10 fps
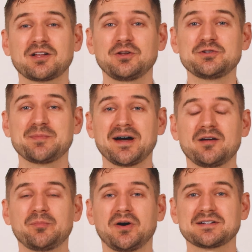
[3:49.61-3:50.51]
concludes my
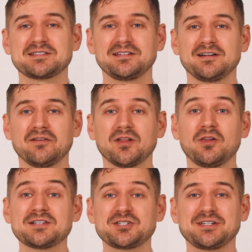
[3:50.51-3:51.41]
unboxing of the
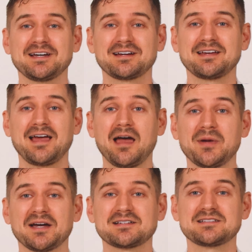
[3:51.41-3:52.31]
Logitech
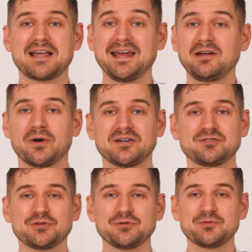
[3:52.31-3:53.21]
MX Anywhere
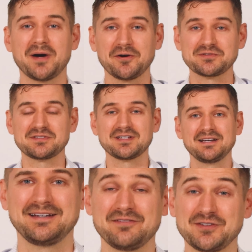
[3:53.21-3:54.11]
2 mouse.
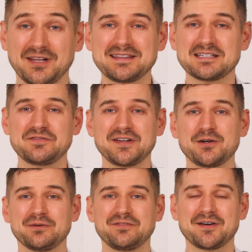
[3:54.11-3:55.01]
If you liked this
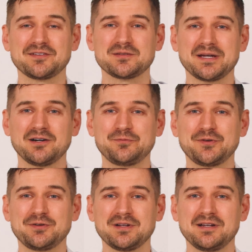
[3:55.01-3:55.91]
video and found it to be
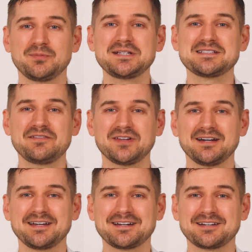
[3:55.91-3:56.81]
helpful, please leave a
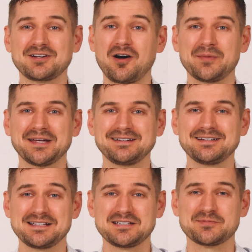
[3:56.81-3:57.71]
like, comment,
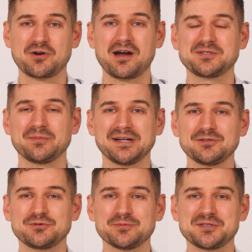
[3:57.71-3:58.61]
and subscribe to my
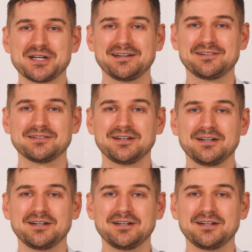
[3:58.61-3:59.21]
YouTube channel.